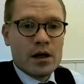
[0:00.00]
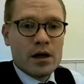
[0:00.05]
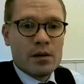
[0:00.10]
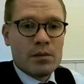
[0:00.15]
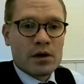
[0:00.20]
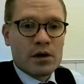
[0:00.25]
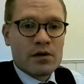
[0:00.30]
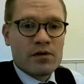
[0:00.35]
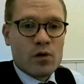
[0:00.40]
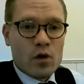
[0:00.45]

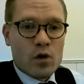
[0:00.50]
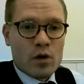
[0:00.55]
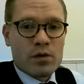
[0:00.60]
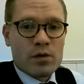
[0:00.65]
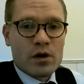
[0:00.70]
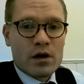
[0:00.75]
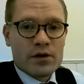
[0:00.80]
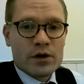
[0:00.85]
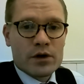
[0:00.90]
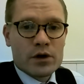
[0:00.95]
Uh, but
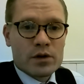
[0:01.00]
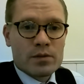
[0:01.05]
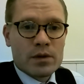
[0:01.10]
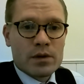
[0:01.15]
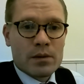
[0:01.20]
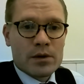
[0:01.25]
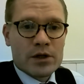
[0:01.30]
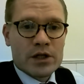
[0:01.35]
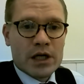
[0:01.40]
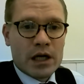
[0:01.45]
for-profit news
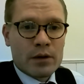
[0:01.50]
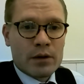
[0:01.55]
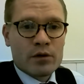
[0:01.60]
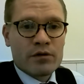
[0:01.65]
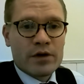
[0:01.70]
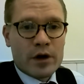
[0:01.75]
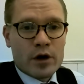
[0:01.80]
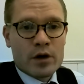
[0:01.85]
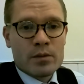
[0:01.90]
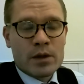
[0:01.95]
publishing, I
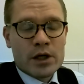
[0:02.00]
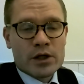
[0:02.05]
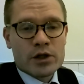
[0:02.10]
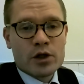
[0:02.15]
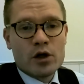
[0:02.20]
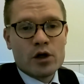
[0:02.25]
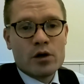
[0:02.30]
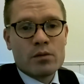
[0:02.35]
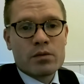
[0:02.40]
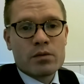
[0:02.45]
would very
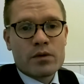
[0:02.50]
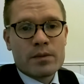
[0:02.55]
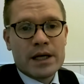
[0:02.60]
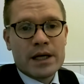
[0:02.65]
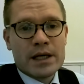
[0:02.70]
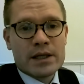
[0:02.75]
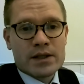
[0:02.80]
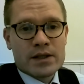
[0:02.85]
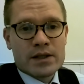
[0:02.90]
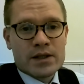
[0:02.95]
much hope
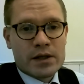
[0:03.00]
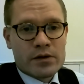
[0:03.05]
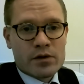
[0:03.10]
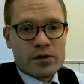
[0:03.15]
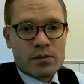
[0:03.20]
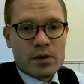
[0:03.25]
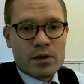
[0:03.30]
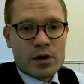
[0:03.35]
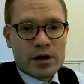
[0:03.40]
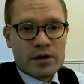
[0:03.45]
remains a
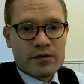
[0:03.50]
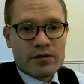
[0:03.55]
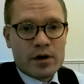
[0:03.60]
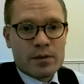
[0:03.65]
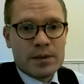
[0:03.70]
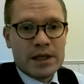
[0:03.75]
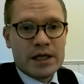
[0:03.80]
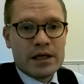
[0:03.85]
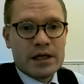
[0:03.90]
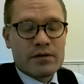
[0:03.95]
central part of
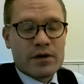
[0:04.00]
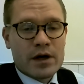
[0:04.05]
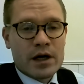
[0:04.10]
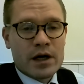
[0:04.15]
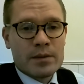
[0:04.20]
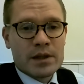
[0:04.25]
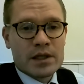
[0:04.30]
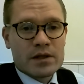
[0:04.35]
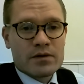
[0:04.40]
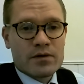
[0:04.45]
our media
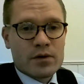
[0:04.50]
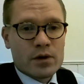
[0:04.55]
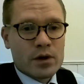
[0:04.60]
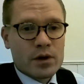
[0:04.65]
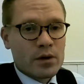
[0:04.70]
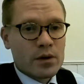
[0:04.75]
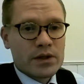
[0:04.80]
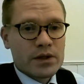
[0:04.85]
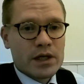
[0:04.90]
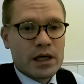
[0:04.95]
environments for
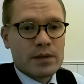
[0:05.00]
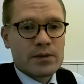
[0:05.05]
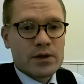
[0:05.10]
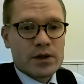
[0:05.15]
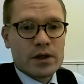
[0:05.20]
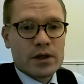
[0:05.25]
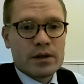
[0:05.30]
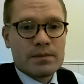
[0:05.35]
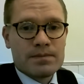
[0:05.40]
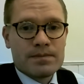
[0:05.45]
a long time
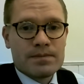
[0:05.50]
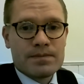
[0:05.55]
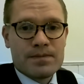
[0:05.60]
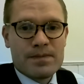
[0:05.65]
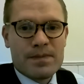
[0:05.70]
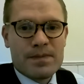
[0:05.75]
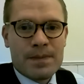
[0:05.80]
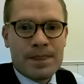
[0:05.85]
to come.